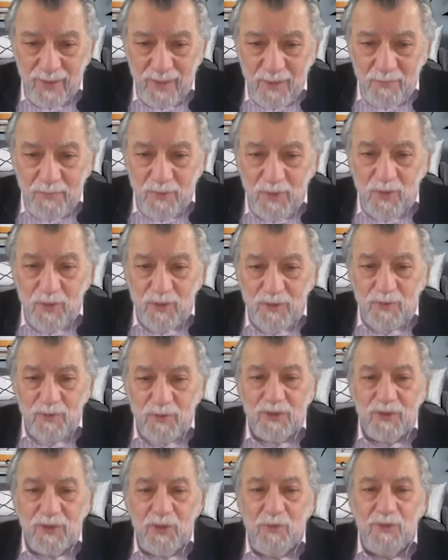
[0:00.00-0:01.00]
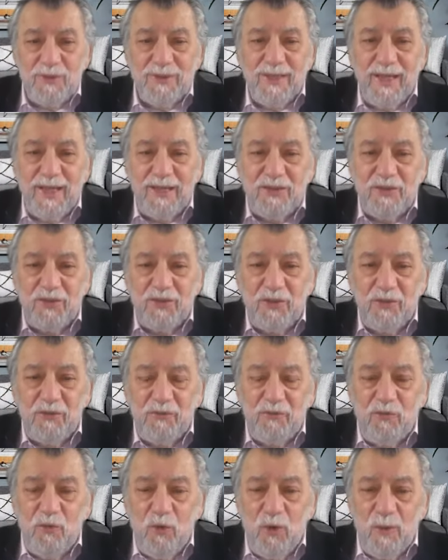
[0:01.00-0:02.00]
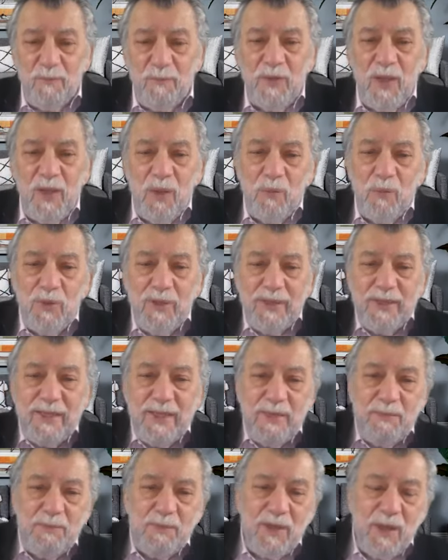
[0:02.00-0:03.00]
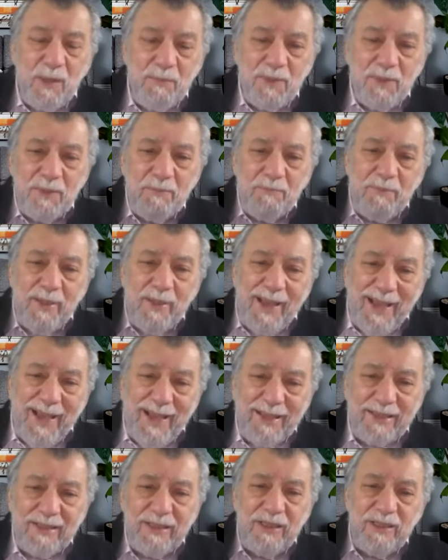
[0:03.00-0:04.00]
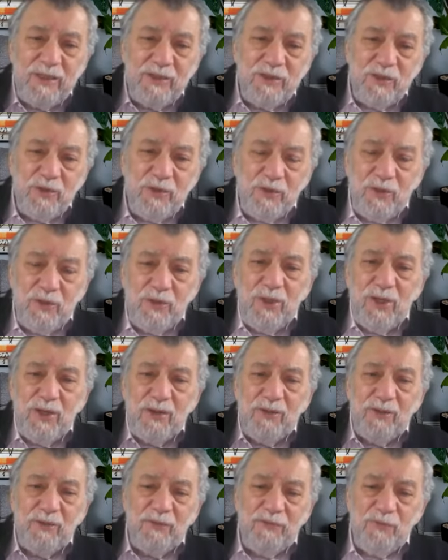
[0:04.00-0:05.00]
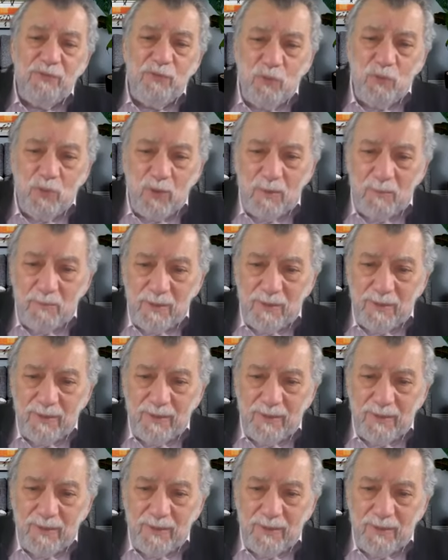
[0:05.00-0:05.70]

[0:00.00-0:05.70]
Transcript: Because we're so attached to the form, we keep coming back to the form.